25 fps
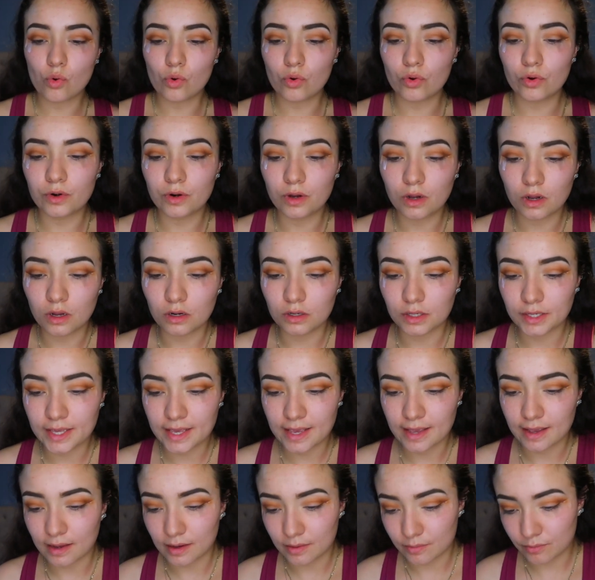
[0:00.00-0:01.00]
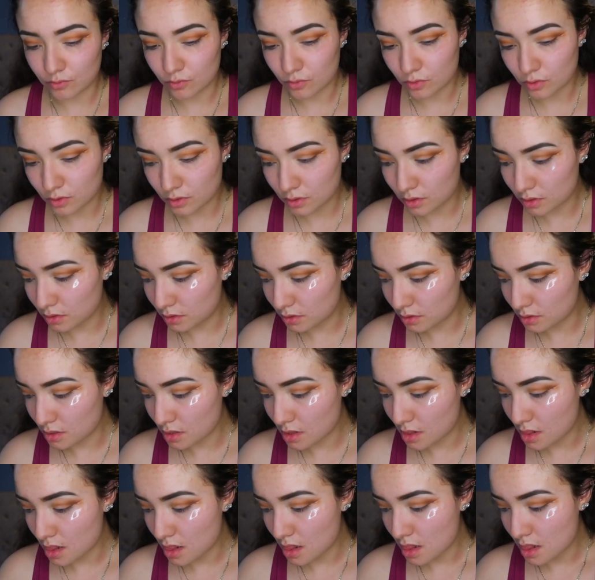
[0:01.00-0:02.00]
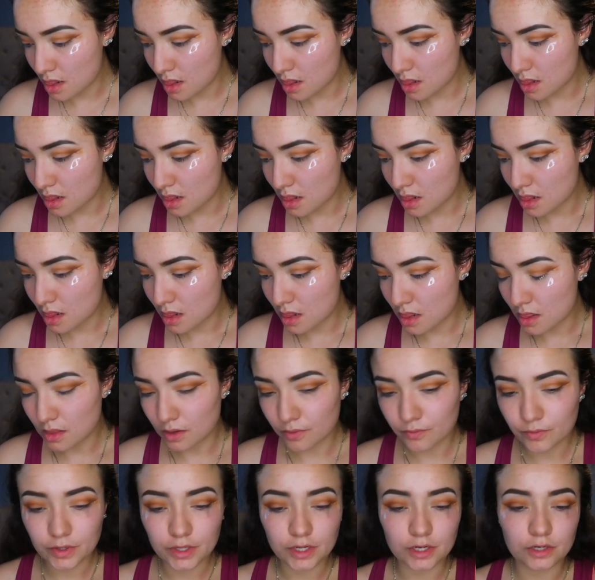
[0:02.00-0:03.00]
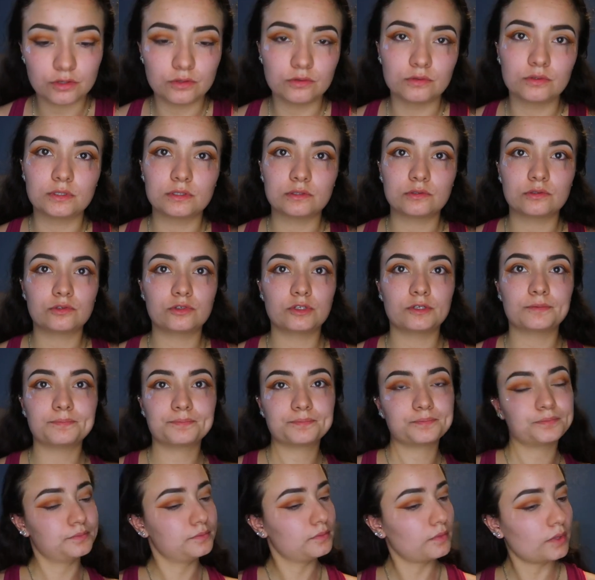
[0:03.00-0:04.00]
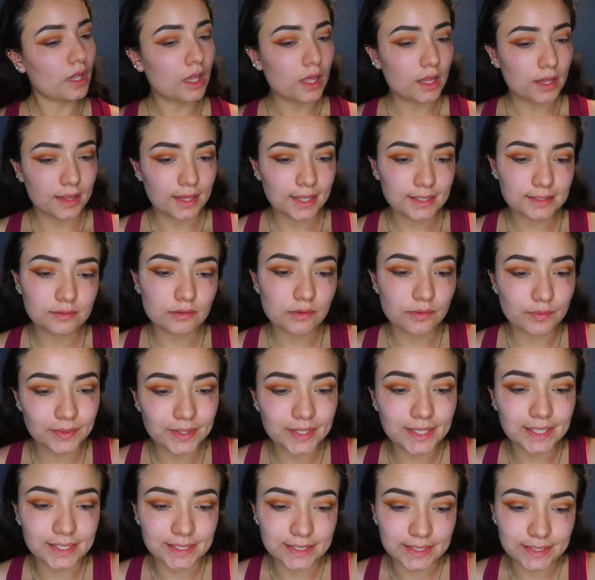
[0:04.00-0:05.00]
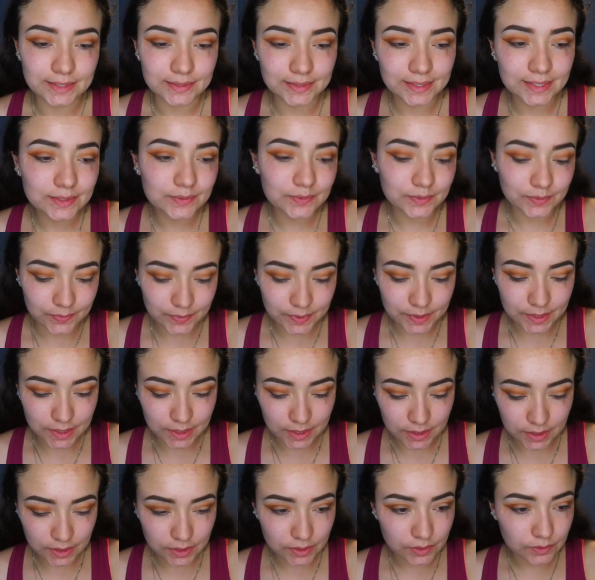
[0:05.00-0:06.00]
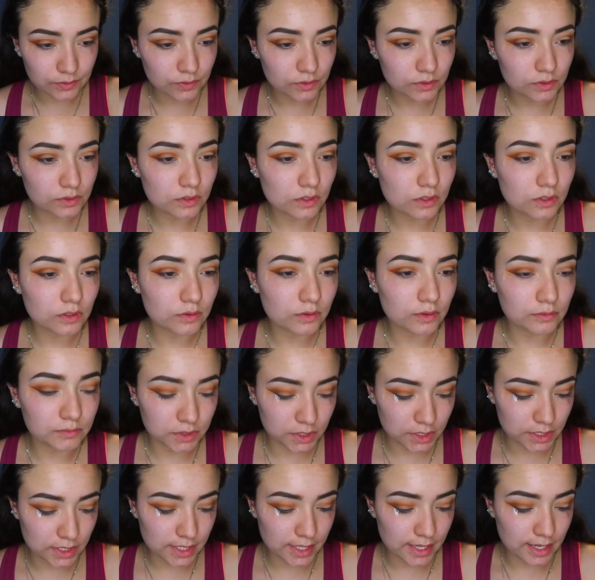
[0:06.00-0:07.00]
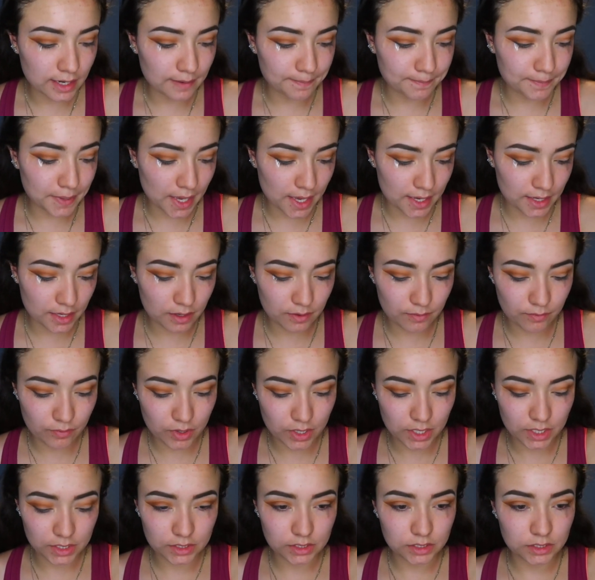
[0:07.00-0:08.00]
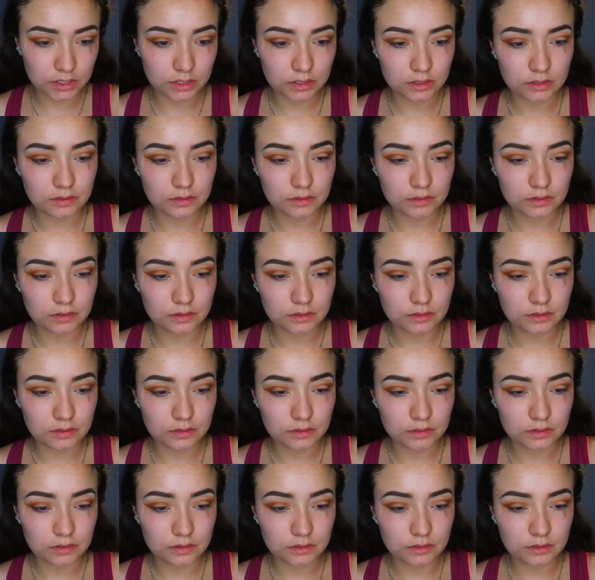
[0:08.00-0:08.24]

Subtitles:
or On Camera. And we're gonna do Guilt Trip. That's what we're gonna do. This is what we're gonna do. So I'm just gonna get a checking brush